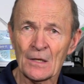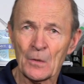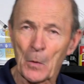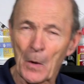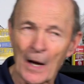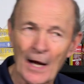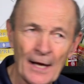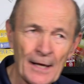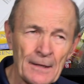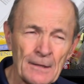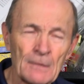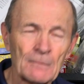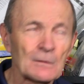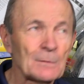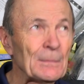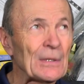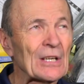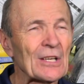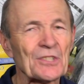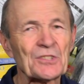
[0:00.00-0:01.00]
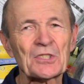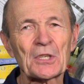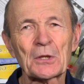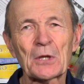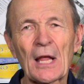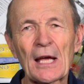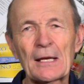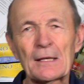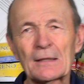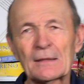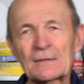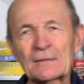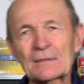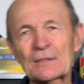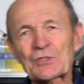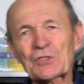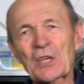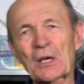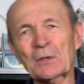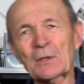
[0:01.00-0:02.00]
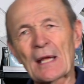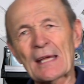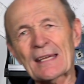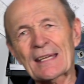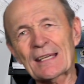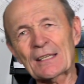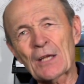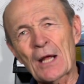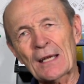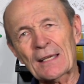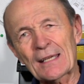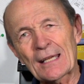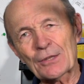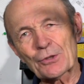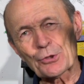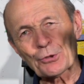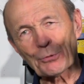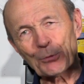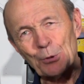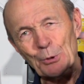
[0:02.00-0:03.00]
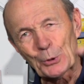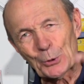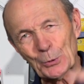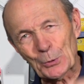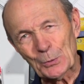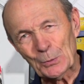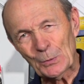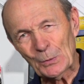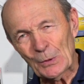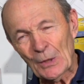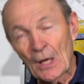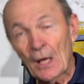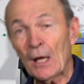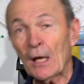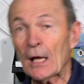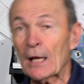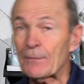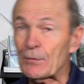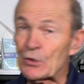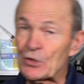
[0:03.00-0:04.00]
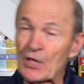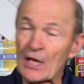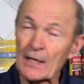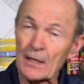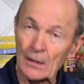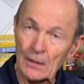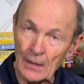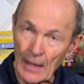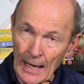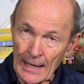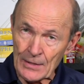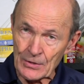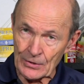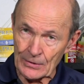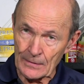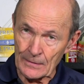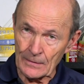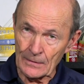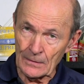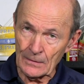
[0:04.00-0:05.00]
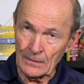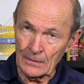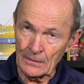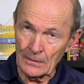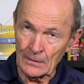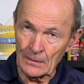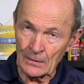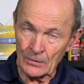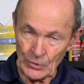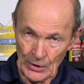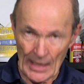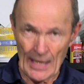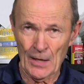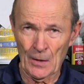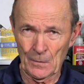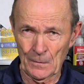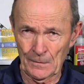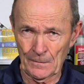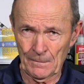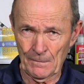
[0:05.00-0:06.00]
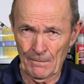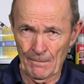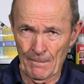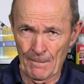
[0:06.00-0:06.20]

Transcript: Why? because the light, sunlight cannot get through. If you take a light down,